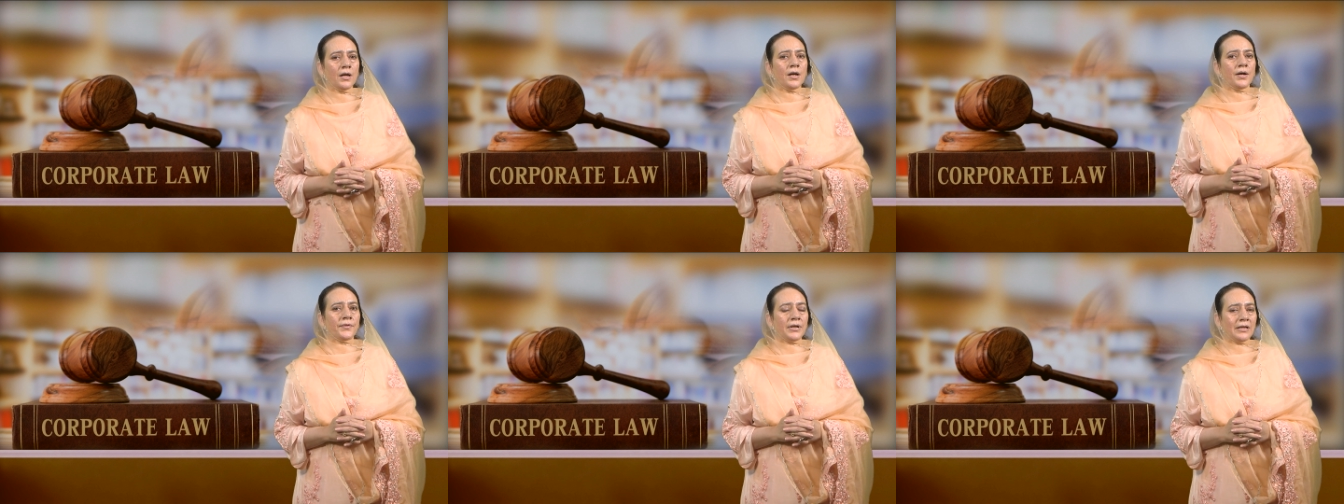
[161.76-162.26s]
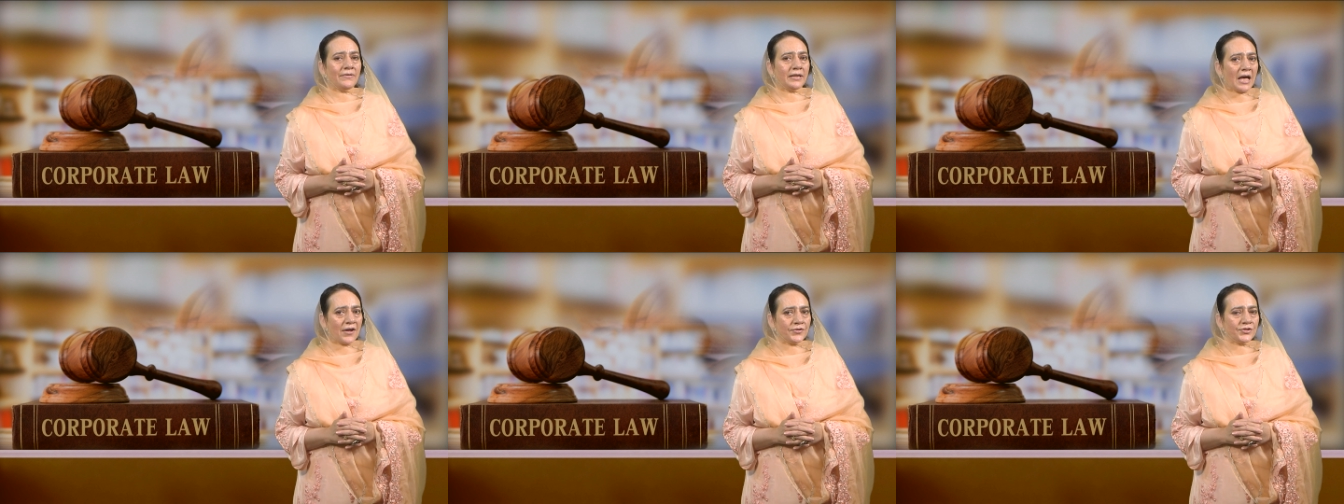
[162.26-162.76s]
railway
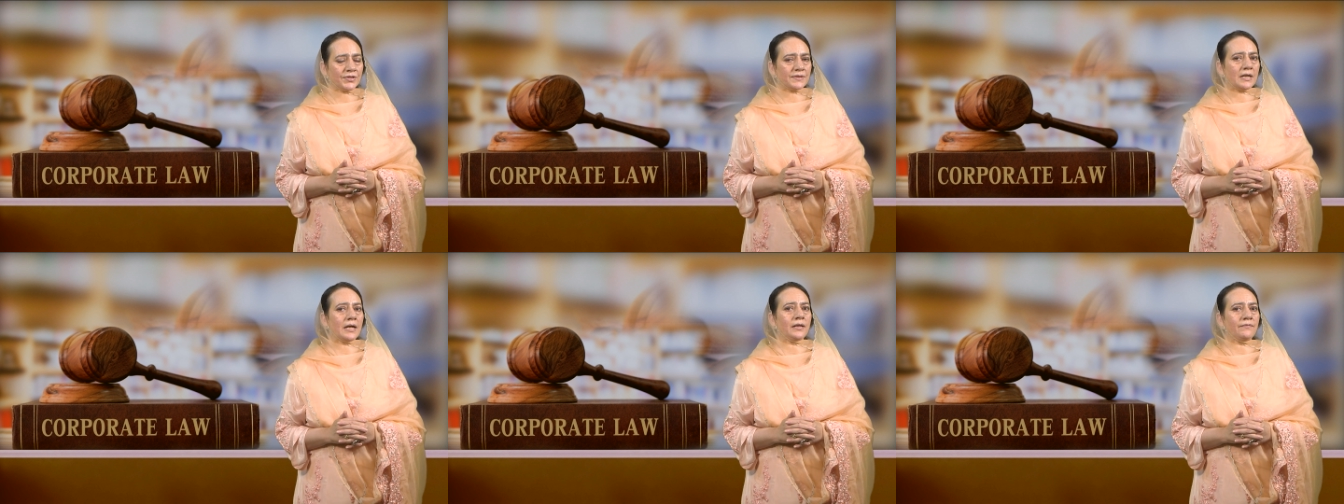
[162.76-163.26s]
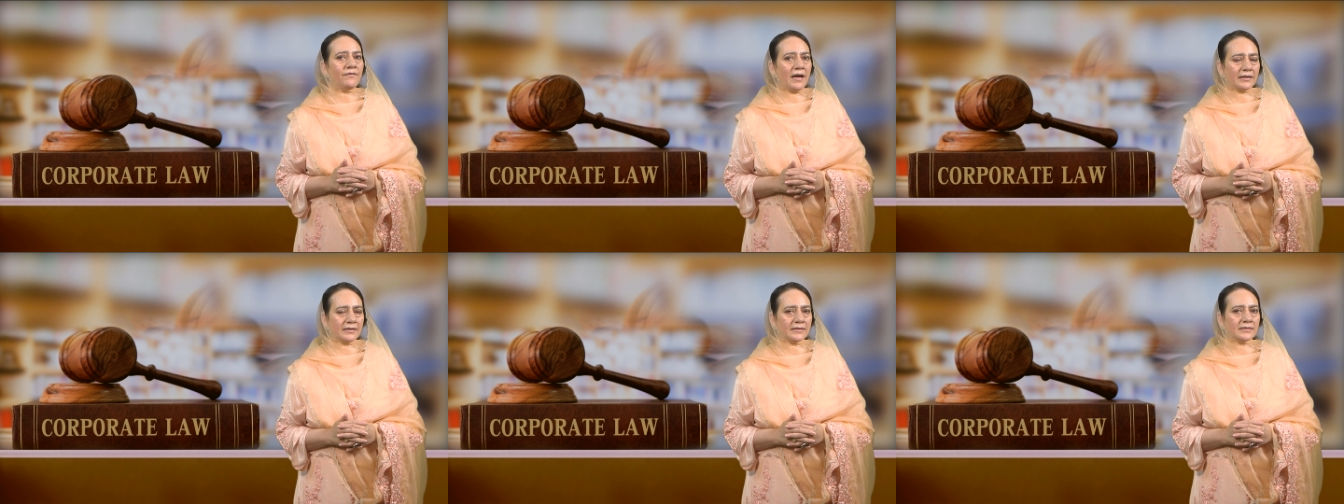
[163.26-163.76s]
carriages and
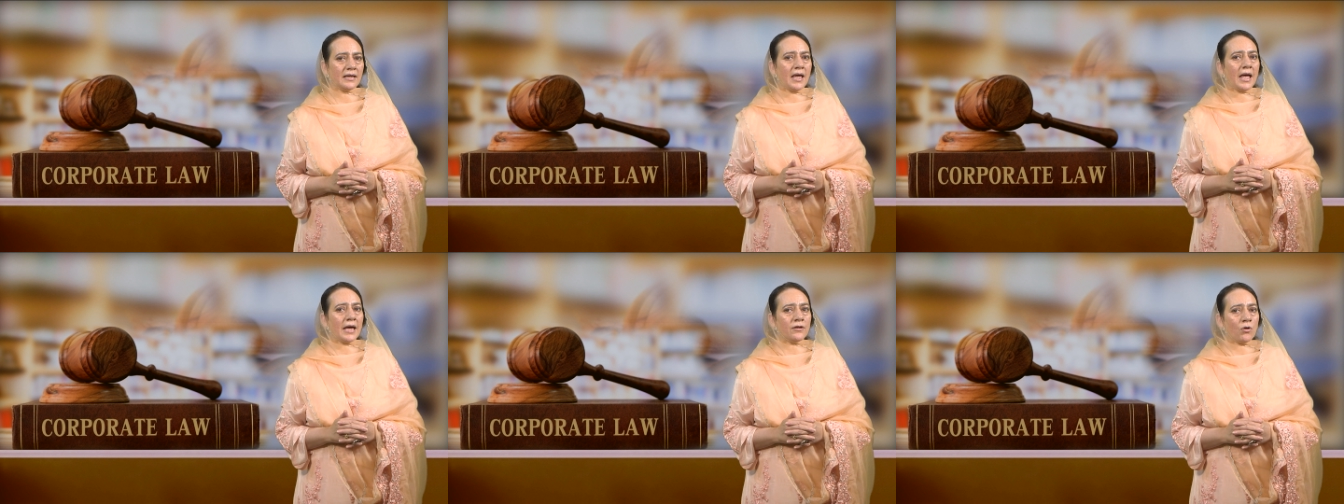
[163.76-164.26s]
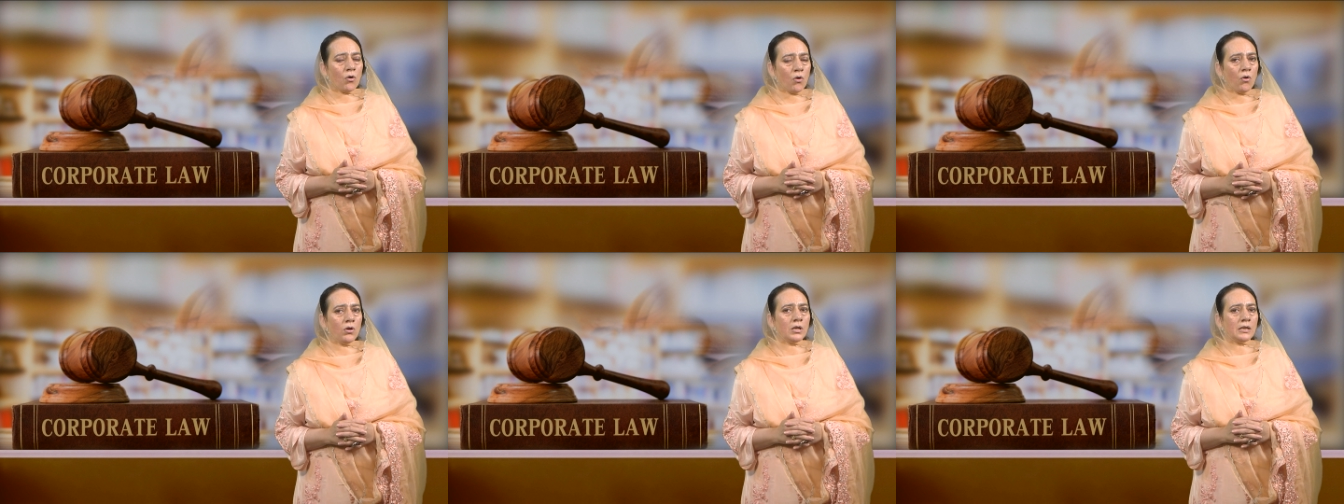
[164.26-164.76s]
wagons and
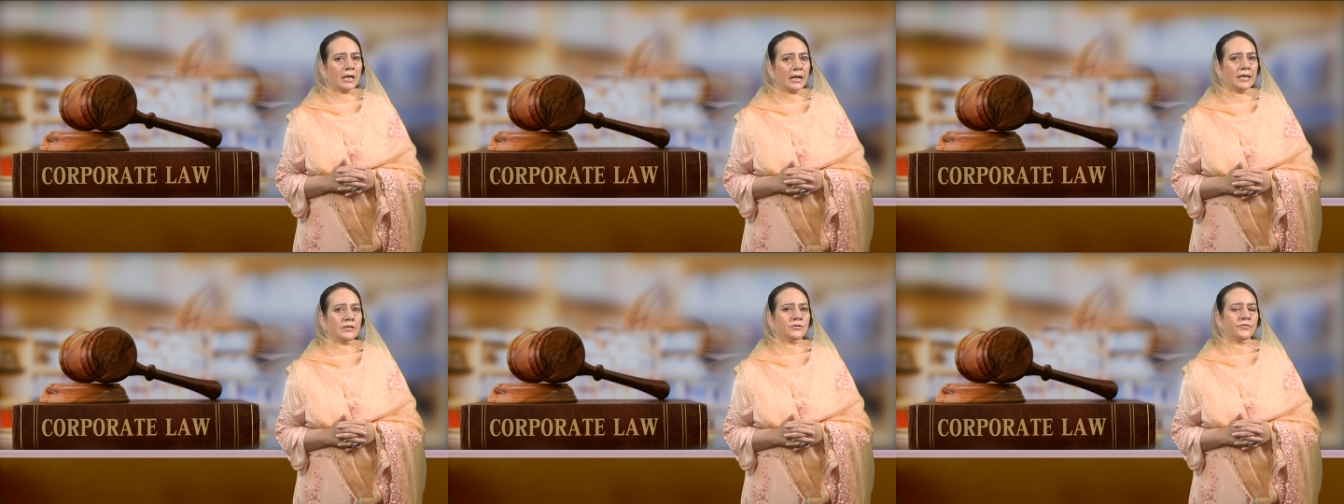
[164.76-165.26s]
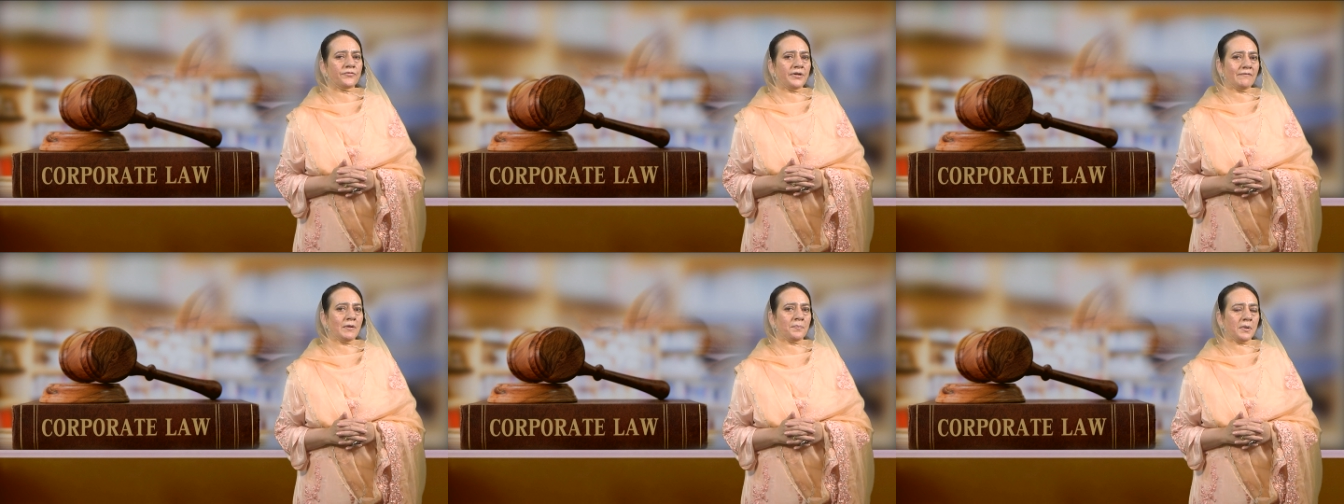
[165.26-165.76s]
all kinds of
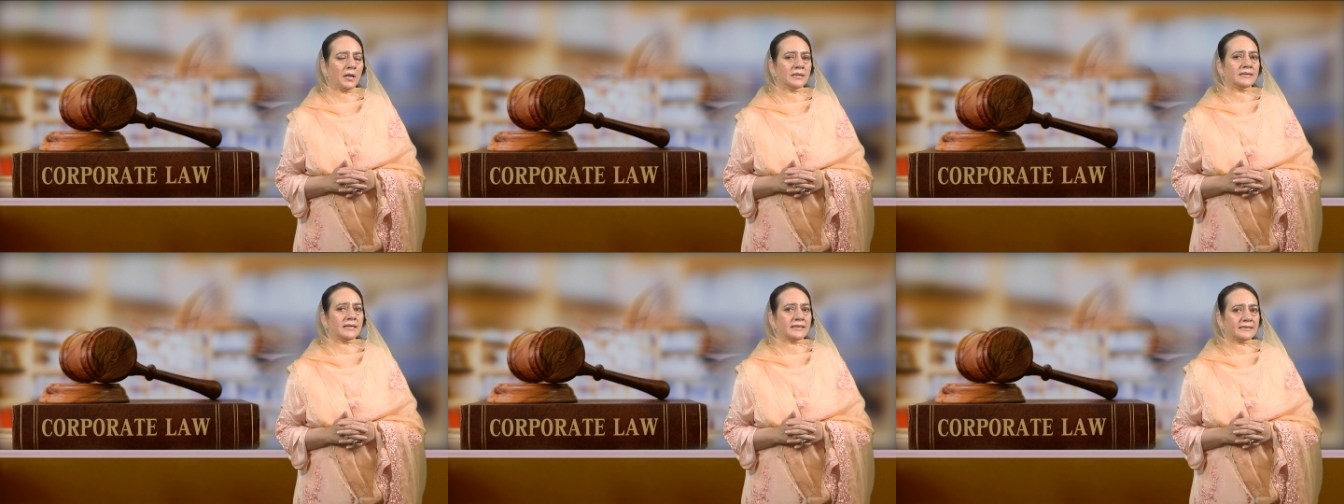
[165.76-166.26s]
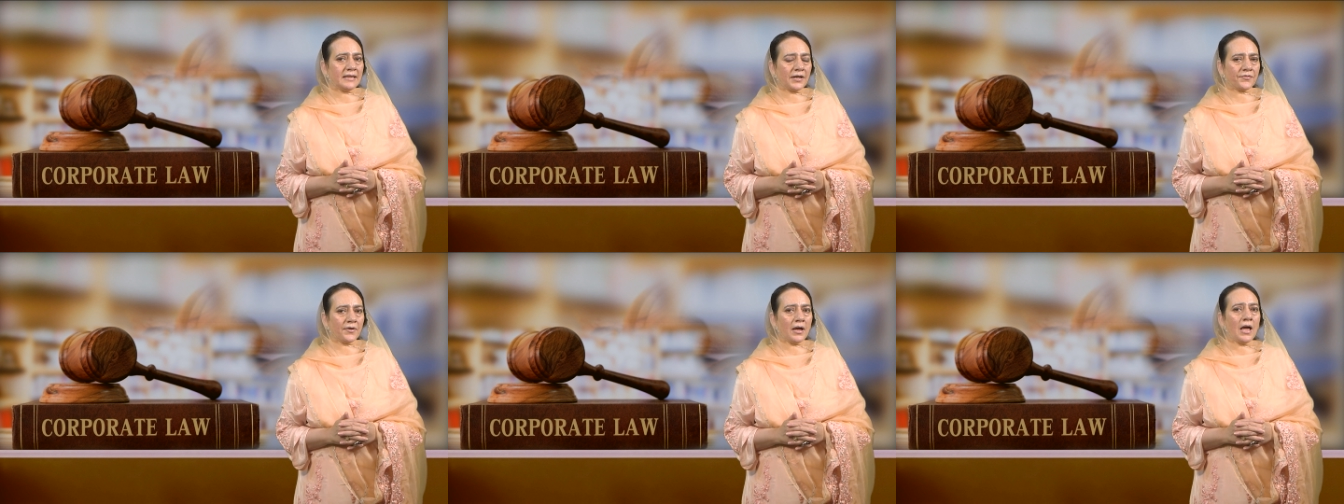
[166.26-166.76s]
railway plants,
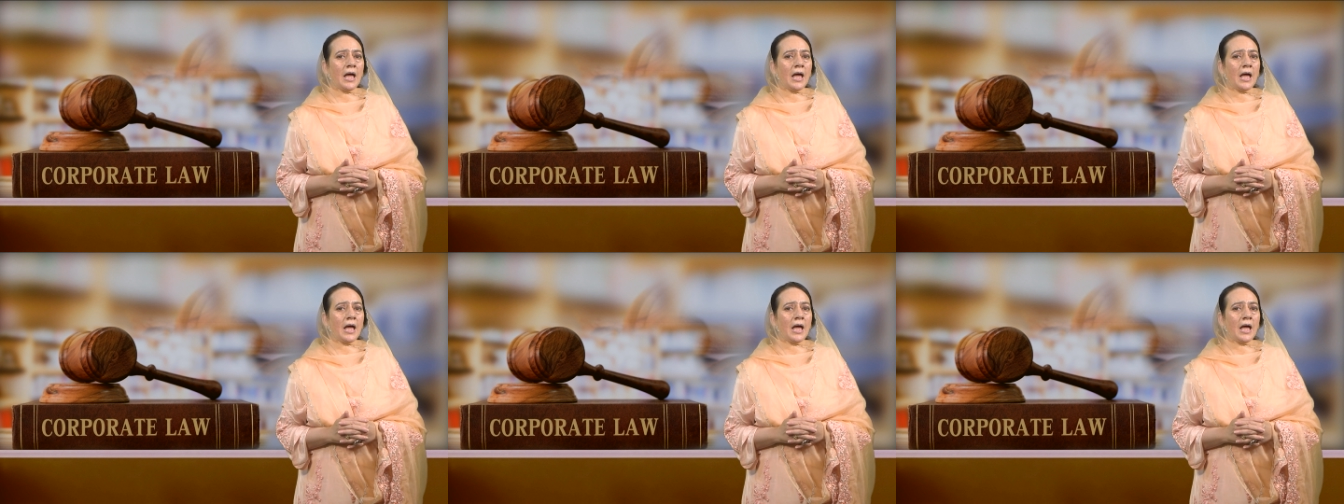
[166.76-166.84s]
etc.,